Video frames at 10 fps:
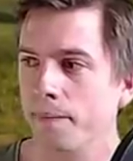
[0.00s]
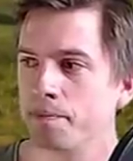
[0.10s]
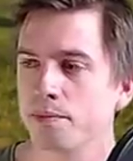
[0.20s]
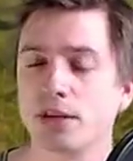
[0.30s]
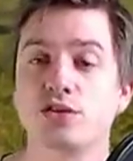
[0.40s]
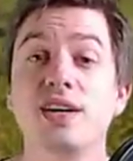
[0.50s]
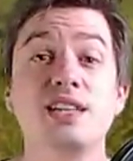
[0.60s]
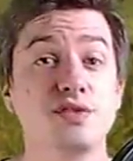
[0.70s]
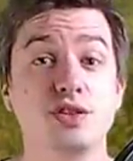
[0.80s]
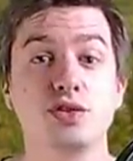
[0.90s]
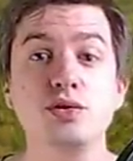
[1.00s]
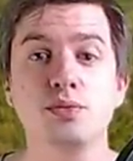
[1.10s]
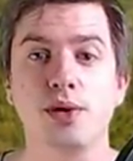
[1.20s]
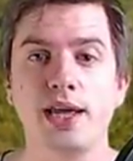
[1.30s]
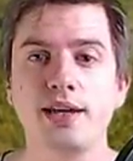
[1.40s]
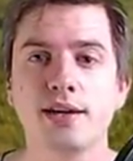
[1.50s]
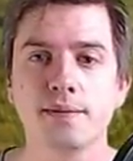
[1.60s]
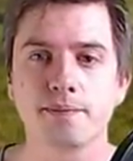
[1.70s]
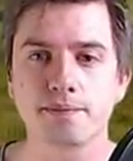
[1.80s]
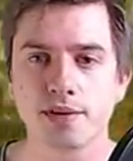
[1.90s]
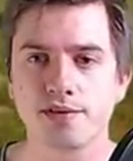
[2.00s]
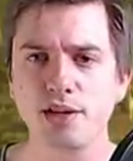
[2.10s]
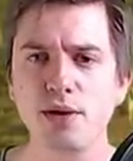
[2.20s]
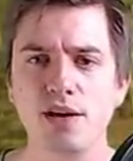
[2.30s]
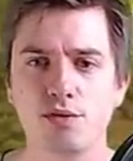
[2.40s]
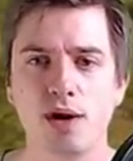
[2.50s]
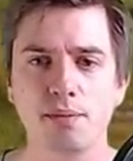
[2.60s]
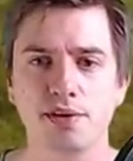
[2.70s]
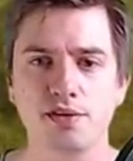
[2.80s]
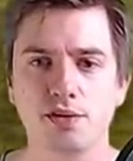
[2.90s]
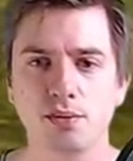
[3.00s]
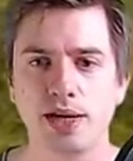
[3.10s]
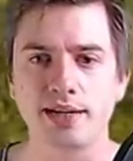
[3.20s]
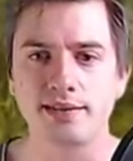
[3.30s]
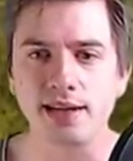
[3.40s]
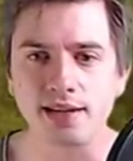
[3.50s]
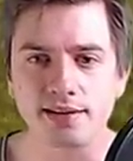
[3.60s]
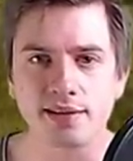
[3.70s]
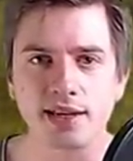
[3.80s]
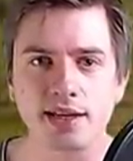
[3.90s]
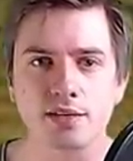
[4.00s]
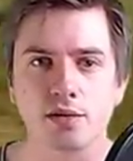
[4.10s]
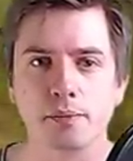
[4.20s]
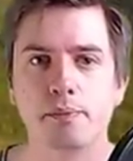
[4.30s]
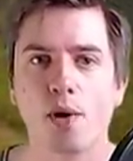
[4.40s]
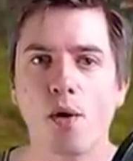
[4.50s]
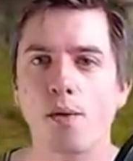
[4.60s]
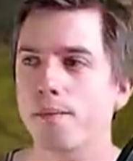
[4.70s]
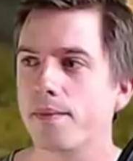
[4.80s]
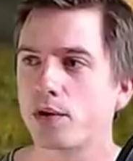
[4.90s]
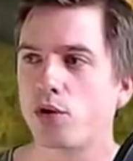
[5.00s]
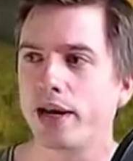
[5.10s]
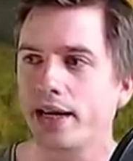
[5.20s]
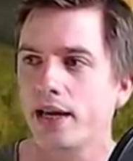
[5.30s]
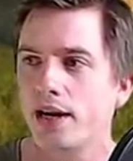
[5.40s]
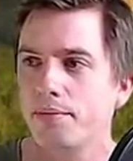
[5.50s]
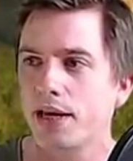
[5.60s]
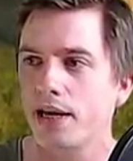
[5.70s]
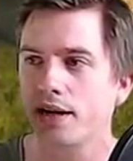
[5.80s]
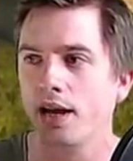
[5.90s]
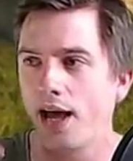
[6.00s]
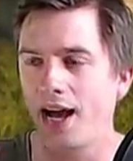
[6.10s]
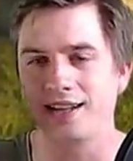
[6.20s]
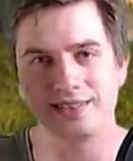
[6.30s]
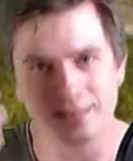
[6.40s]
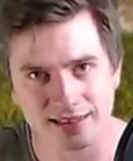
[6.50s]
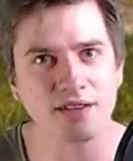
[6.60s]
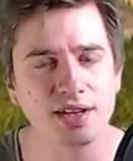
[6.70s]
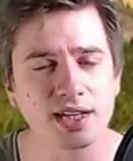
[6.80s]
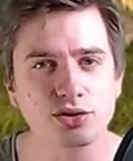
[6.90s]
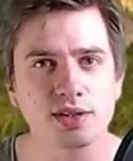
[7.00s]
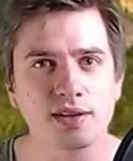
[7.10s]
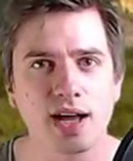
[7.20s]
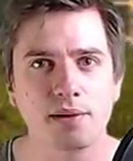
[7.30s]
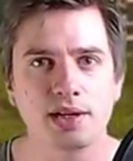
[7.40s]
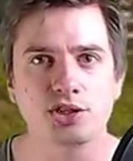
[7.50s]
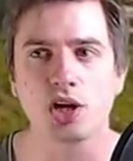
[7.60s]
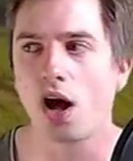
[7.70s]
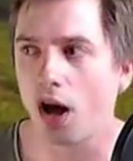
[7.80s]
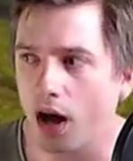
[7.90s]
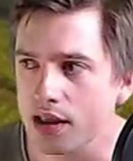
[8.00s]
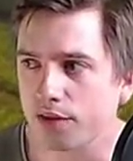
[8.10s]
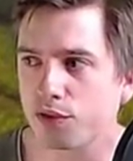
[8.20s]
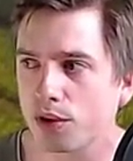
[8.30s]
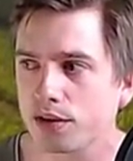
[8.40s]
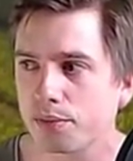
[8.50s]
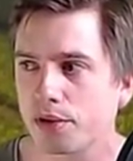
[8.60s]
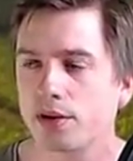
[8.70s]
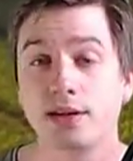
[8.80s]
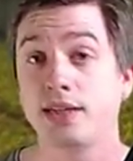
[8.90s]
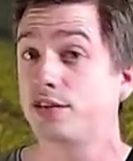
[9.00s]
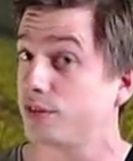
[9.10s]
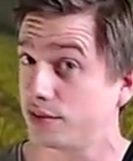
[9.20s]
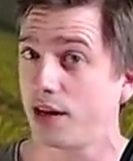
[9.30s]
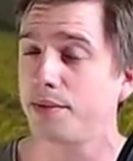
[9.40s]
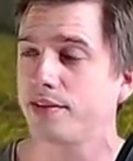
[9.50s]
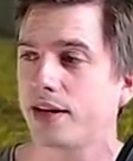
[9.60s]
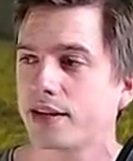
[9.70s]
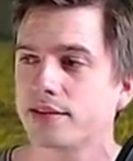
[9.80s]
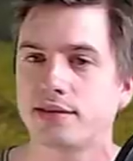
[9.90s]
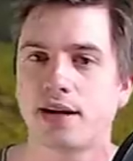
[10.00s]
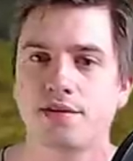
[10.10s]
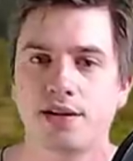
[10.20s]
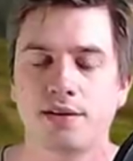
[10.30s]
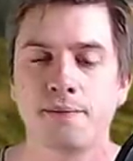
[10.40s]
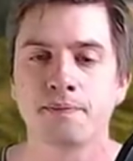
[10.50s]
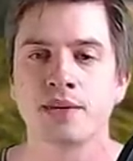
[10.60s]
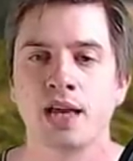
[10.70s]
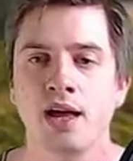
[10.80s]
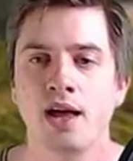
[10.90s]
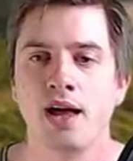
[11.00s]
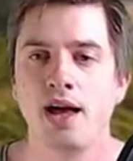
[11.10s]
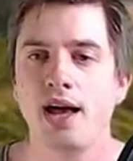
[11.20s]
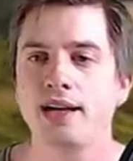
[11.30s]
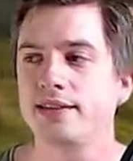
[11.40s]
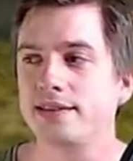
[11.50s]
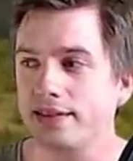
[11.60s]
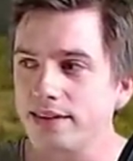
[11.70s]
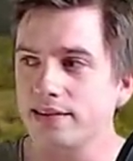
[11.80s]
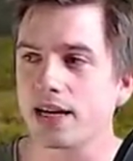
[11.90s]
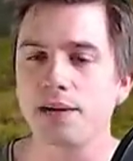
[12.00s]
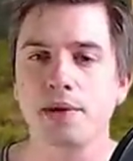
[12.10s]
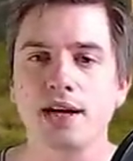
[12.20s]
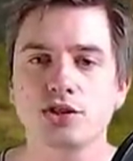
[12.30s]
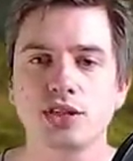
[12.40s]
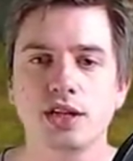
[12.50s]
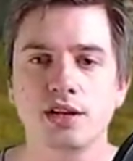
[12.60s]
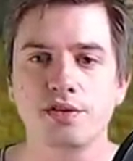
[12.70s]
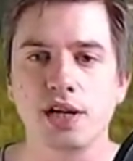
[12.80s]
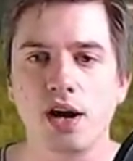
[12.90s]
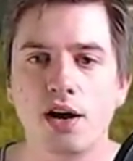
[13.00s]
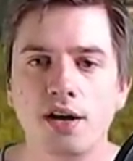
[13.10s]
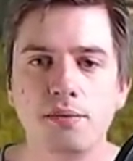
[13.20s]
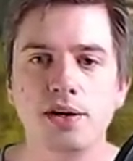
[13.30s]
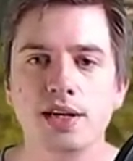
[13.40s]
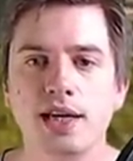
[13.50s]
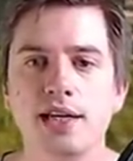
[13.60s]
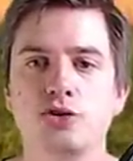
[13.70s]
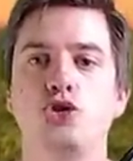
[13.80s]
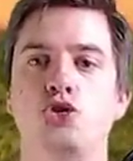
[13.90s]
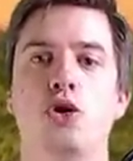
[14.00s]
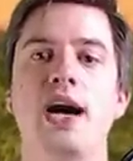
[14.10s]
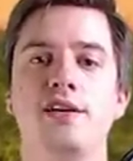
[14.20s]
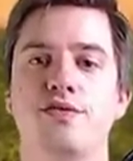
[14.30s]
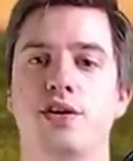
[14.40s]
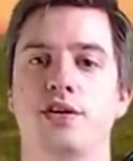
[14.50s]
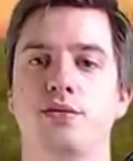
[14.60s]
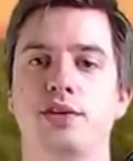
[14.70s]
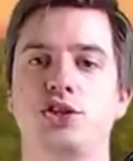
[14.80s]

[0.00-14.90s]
But so that's the two break. Then we have one plus two break, D D T into boom! Quick get up kick, adds seven extra damage, unavoidable, it's the same in Tekken seven. And in this game he actually got the Armor King Driver, which